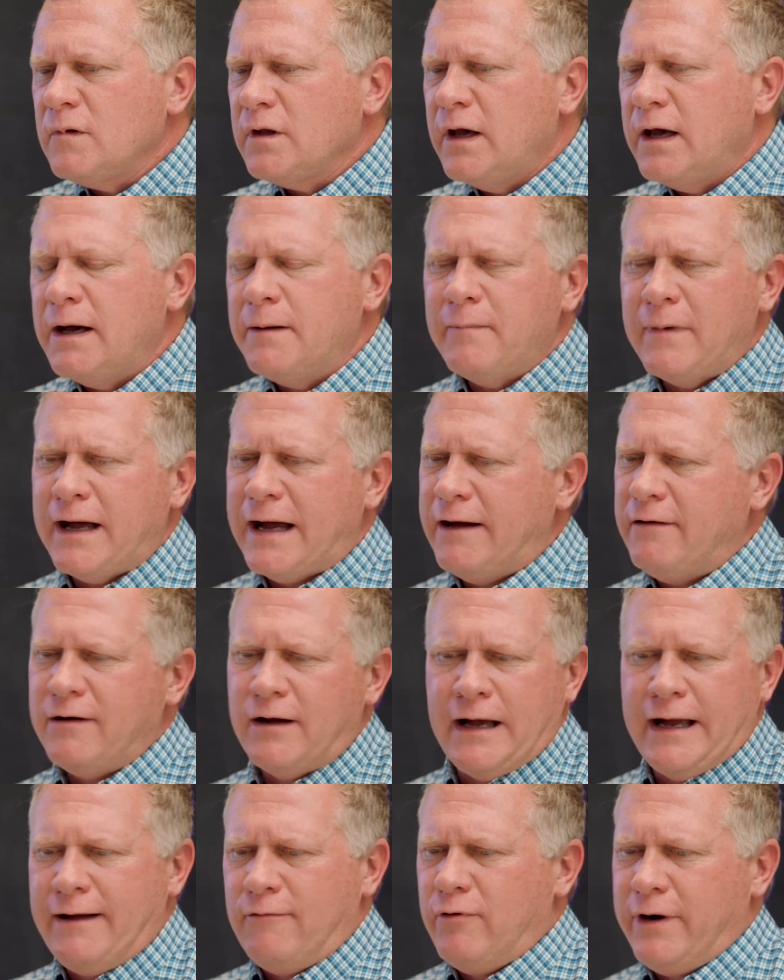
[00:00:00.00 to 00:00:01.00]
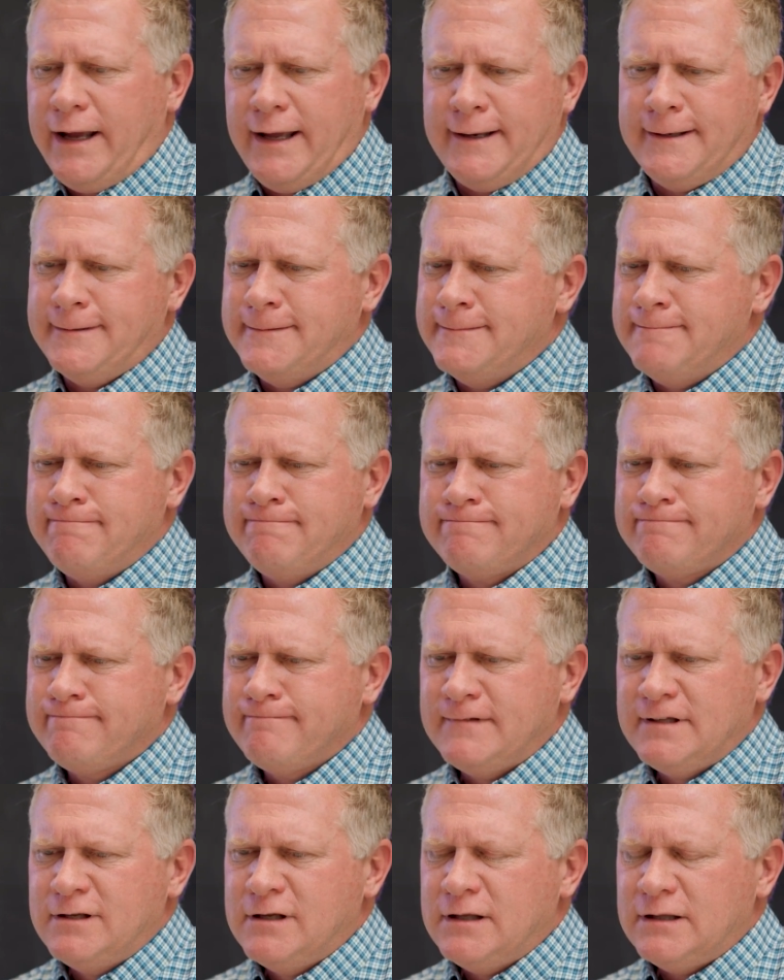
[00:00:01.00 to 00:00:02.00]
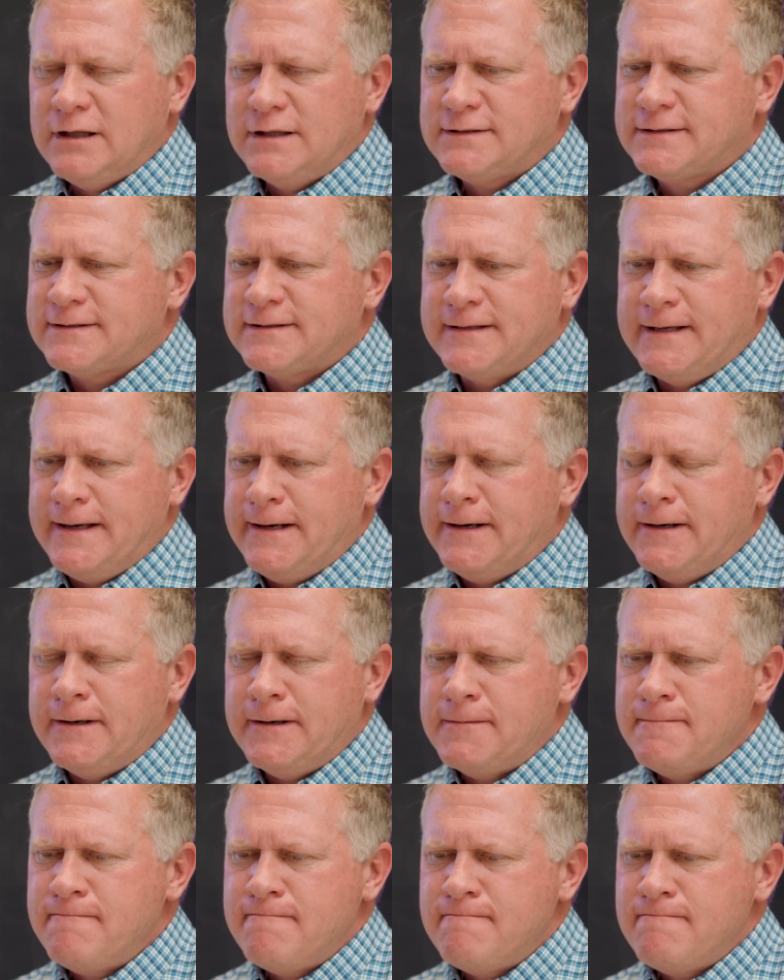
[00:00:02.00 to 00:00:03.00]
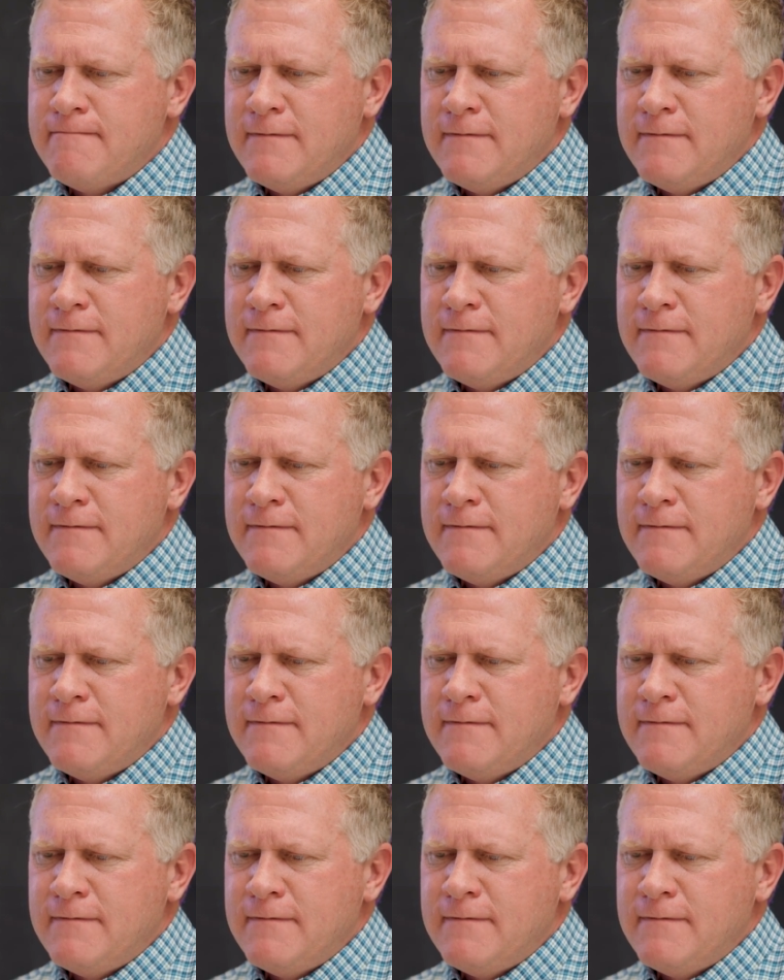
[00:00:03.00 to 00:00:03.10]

I ran, let's see here.